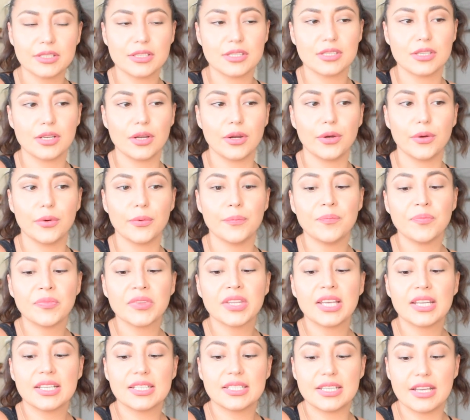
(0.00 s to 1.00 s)
So
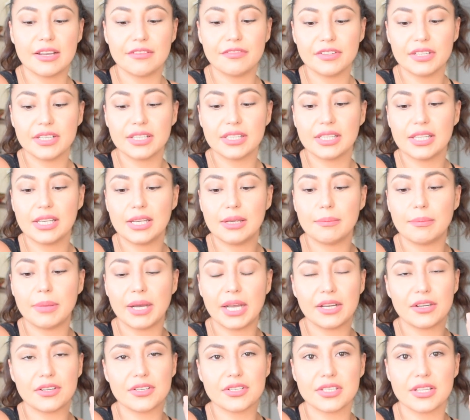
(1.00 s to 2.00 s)
definitely
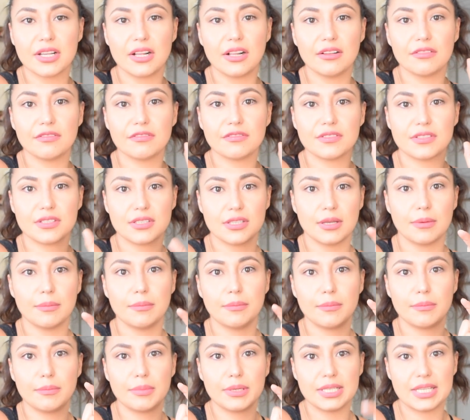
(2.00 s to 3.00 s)
buy yourself
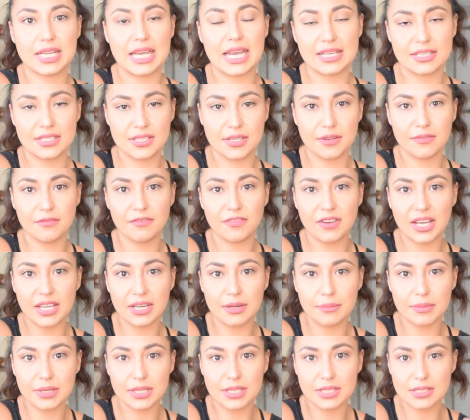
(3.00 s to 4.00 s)
some potassium
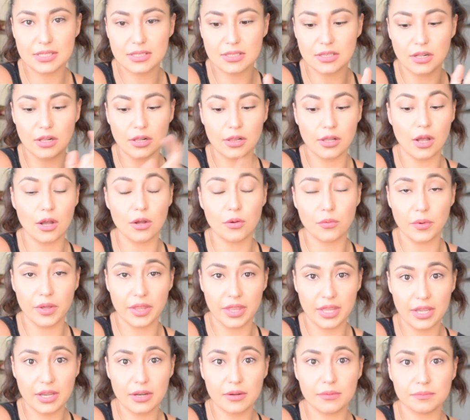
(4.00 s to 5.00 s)
vitamins along
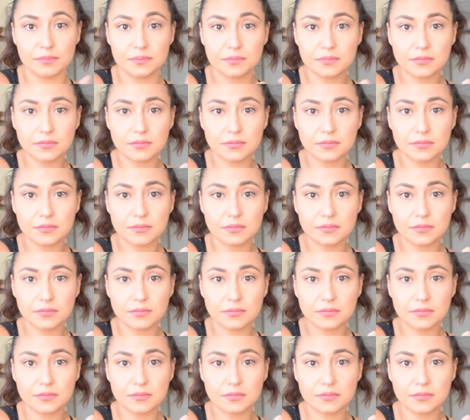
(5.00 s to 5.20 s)
with it